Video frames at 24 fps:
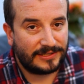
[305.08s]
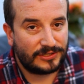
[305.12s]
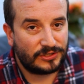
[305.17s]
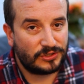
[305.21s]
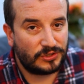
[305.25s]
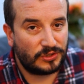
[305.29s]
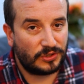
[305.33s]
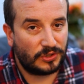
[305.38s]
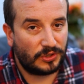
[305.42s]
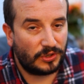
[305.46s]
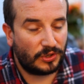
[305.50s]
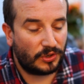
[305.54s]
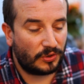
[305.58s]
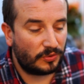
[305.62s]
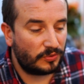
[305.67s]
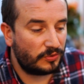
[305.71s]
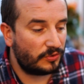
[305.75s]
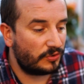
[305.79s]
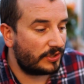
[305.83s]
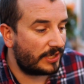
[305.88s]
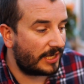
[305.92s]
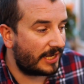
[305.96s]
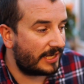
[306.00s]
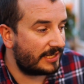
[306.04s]
to all
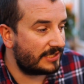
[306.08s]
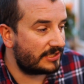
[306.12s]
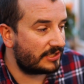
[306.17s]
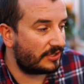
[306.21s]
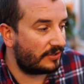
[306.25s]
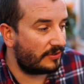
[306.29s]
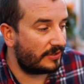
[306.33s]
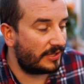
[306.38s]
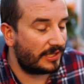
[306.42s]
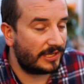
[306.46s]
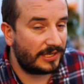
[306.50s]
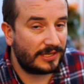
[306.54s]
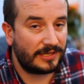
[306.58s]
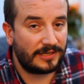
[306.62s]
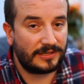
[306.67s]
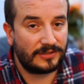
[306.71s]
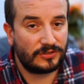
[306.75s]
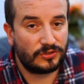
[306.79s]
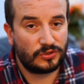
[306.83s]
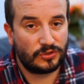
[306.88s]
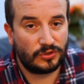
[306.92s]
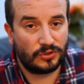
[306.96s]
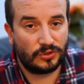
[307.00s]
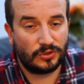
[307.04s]
you guys out there
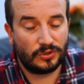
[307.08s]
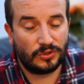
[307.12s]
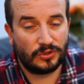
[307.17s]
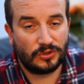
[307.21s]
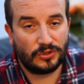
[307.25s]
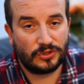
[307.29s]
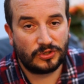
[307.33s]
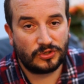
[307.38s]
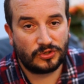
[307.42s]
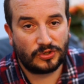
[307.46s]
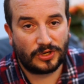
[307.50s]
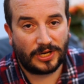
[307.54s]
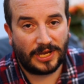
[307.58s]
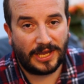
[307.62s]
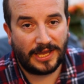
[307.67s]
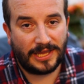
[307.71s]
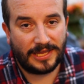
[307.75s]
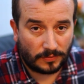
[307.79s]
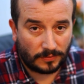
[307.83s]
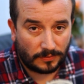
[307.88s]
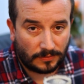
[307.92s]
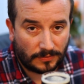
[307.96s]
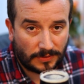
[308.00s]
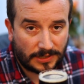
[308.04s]
to try.
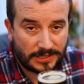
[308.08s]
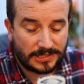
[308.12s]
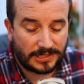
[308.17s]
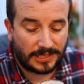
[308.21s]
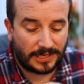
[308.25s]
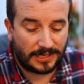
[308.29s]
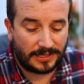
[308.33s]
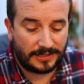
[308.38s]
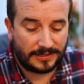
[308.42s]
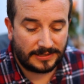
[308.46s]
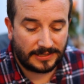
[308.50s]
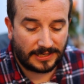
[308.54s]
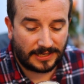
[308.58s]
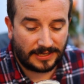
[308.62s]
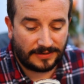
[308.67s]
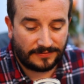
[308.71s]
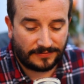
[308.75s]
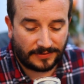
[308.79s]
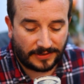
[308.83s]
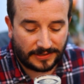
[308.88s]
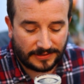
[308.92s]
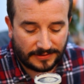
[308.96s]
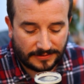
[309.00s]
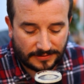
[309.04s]
Let's get and dive
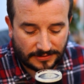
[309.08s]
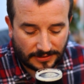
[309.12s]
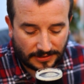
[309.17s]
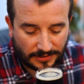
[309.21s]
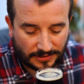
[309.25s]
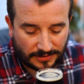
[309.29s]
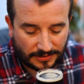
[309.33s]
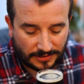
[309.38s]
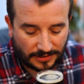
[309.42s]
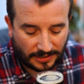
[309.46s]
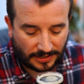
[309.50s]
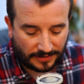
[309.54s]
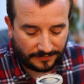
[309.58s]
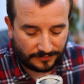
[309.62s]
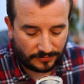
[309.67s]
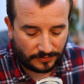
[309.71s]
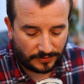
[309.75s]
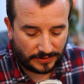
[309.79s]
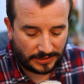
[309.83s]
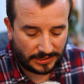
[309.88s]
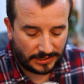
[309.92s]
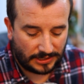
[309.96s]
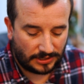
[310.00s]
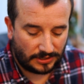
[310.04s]
in and have a
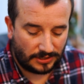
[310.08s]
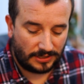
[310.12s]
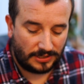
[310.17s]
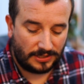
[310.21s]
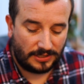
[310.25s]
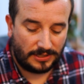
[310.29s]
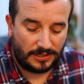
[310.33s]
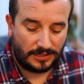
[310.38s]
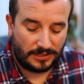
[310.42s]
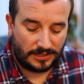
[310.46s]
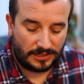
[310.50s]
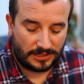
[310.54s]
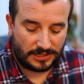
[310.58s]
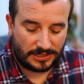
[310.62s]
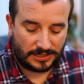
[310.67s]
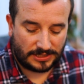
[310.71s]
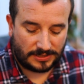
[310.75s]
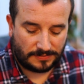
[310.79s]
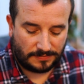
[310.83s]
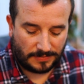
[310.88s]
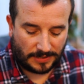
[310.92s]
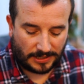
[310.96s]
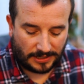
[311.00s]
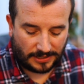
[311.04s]
wee
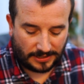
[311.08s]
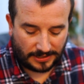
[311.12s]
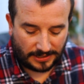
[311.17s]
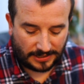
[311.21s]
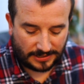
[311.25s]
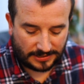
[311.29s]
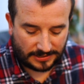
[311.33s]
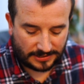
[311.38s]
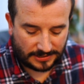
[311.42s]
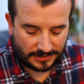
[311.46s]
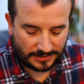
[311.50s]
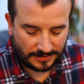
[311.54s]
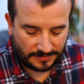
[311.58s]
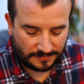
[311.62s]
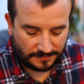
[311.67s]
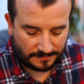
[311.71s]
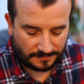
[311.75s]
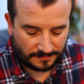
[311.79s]
smell of this.